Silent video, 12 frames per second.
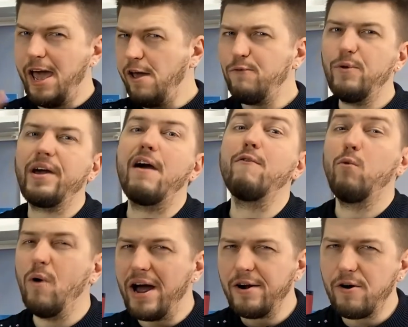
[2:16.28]
If we have
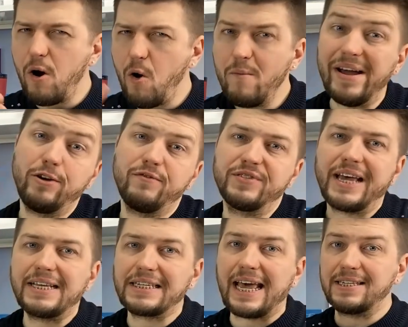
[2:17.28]
1 row made of
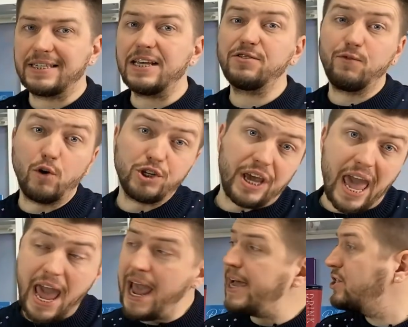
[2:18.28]
size
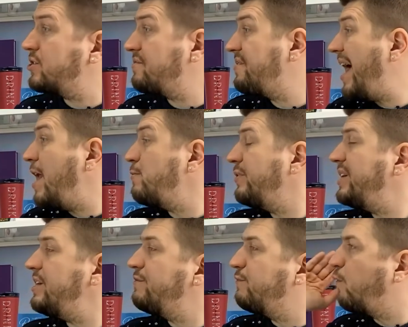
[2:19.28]
SS48, then we
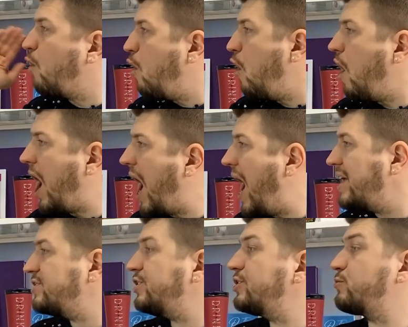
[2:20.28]
need
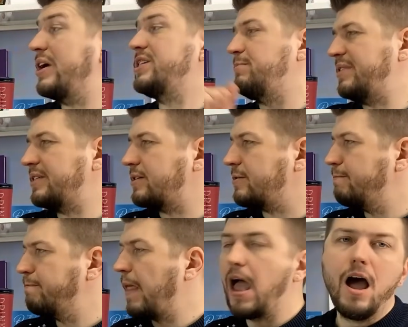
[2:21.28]
420 pieces.
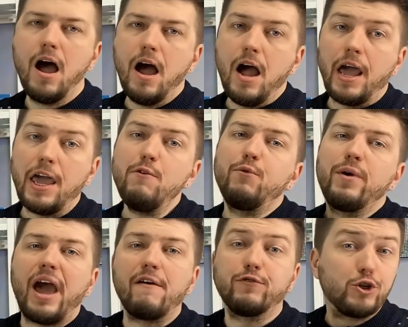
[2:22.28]
If
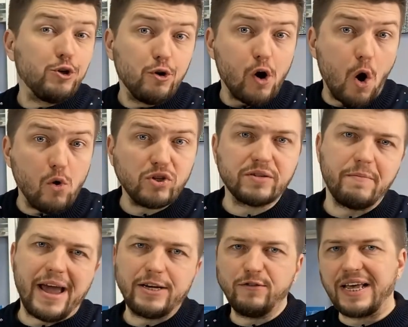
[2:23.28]
we have 2 rows
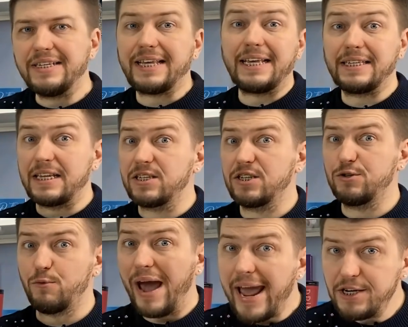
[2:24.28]
made of size
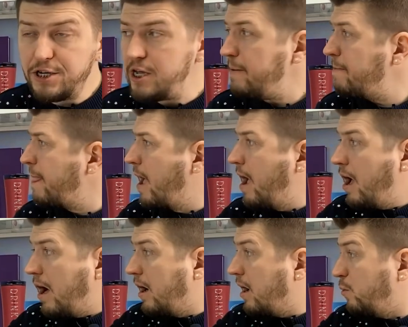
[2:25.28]
SS20,
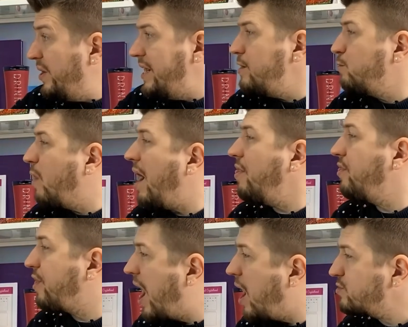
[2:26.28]
we need
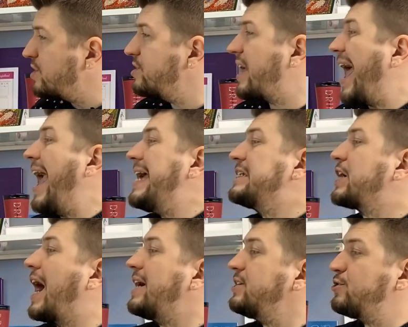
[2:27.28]

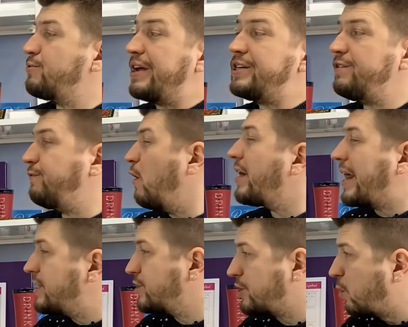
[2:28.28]
1824
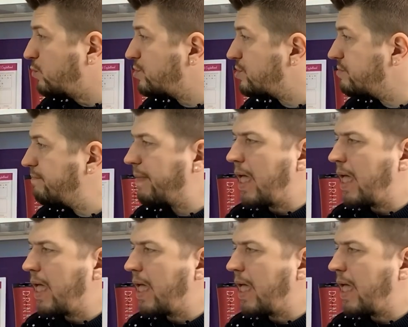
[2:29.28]
rhinestones.